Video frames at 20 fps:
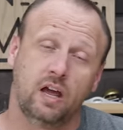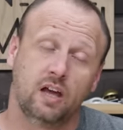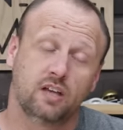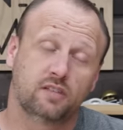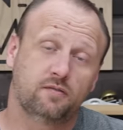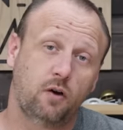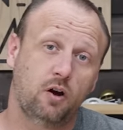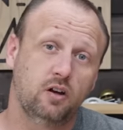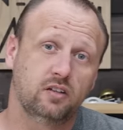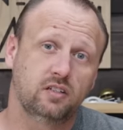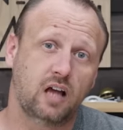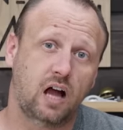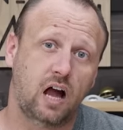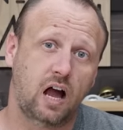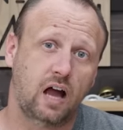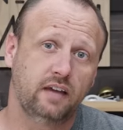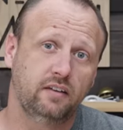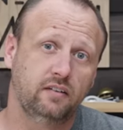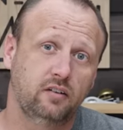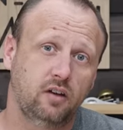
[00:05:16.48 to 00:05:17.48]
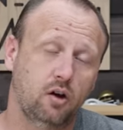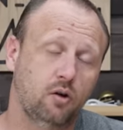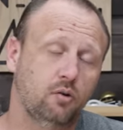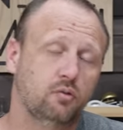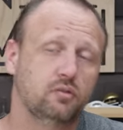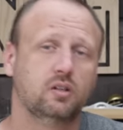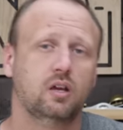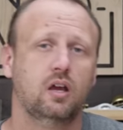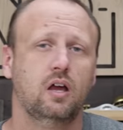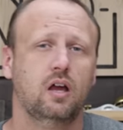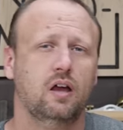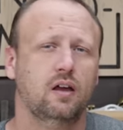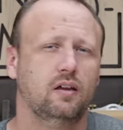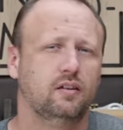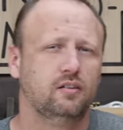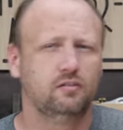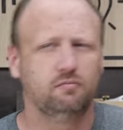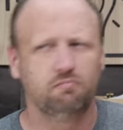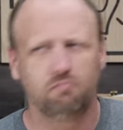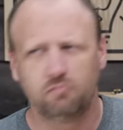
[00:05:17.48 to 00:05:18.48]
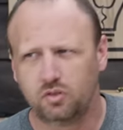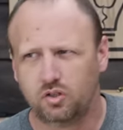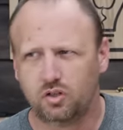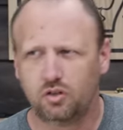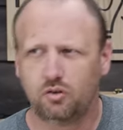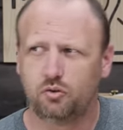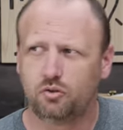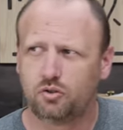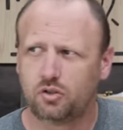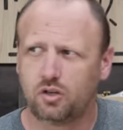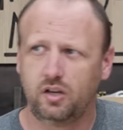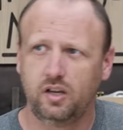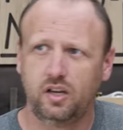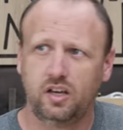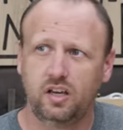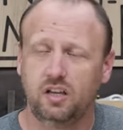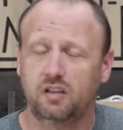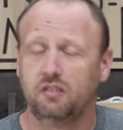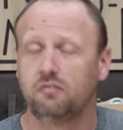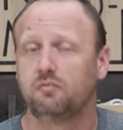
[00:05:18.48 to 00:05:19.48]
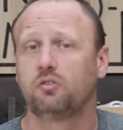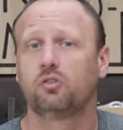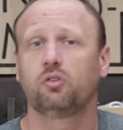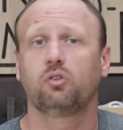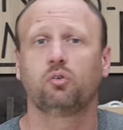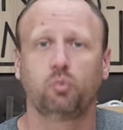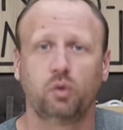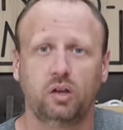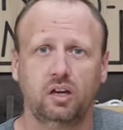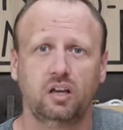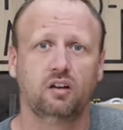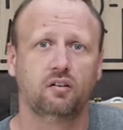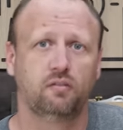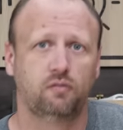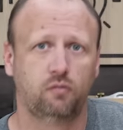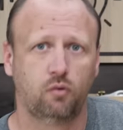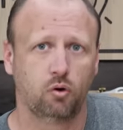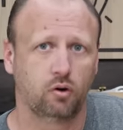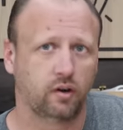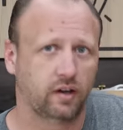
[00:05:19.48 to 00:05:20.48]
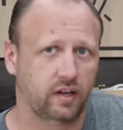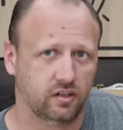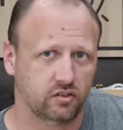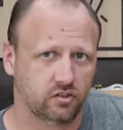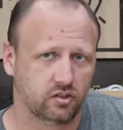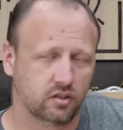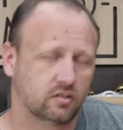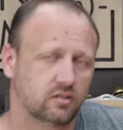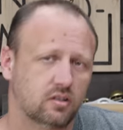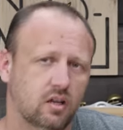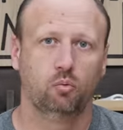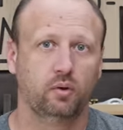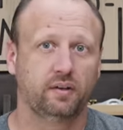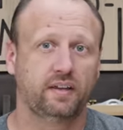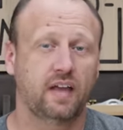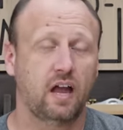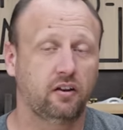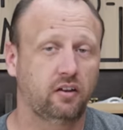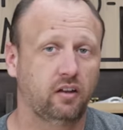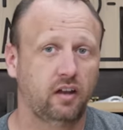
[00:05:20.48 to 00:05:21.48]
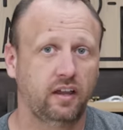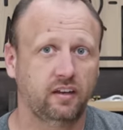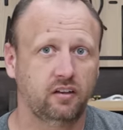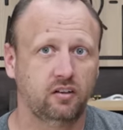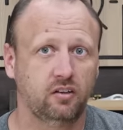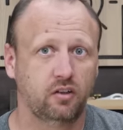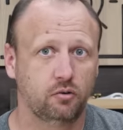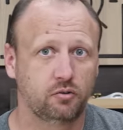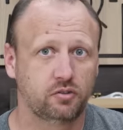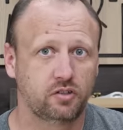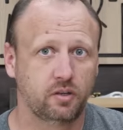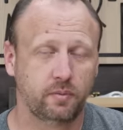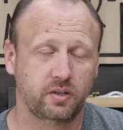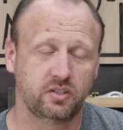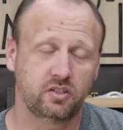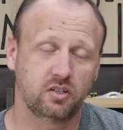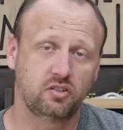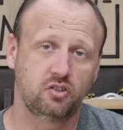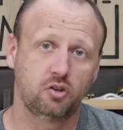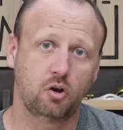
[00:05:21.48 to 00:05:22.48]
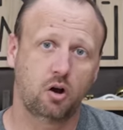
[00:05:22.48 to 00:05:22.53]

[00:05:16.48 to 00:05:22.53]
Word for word: As far as the height goes, usually three to four inches. When calculating those dimensions,